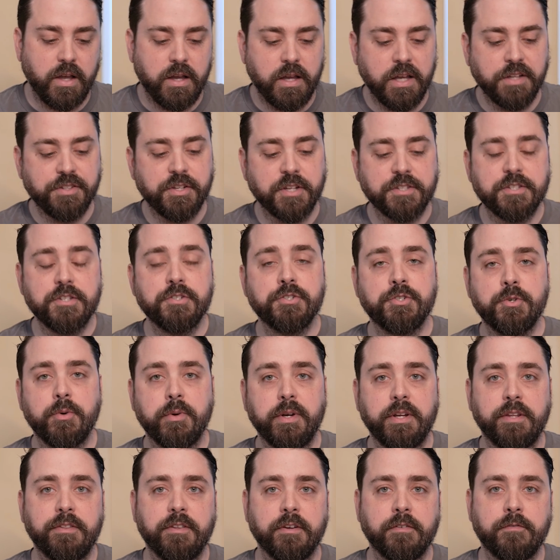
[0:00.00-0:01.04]
it doesn't do
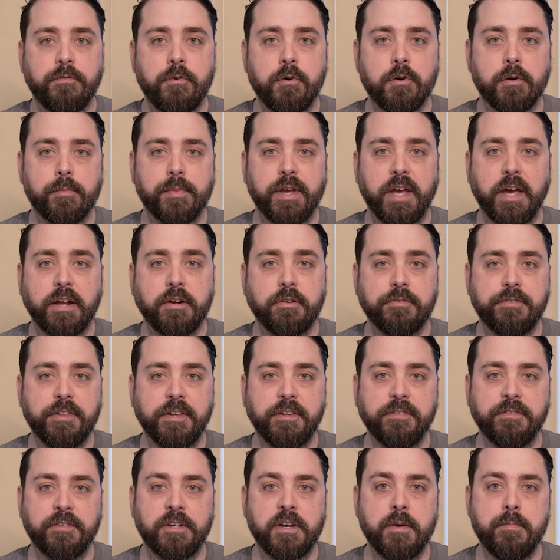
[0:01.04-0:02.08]
anything for me. I don't
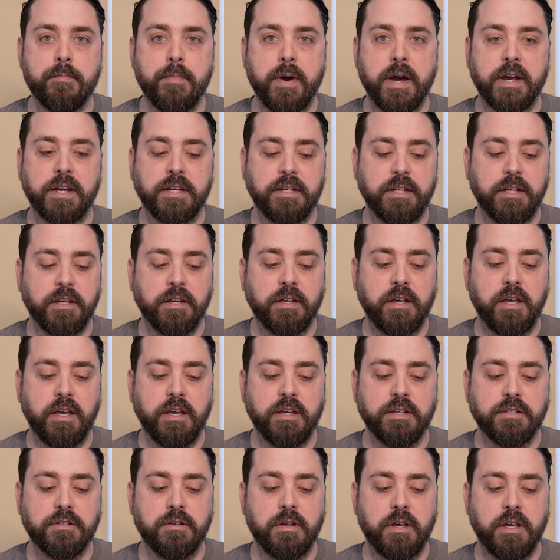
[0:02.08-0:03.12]
think
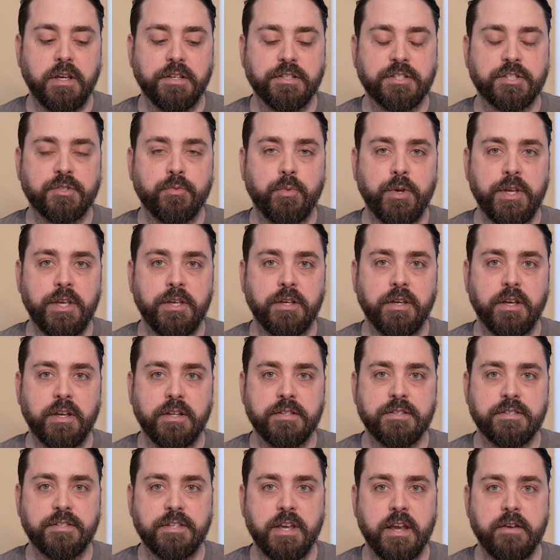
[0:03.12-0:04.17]
combining a sweet
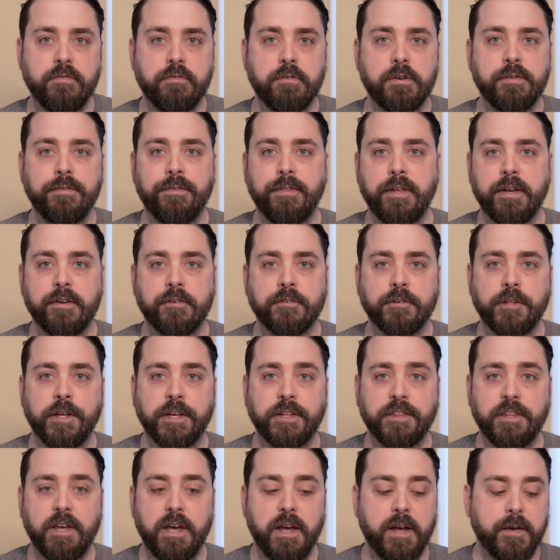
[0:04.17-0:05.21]
and savory flavor
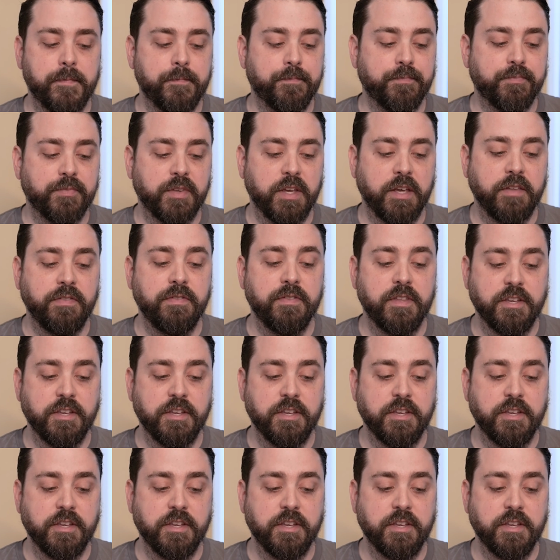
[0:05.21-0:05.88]
like that in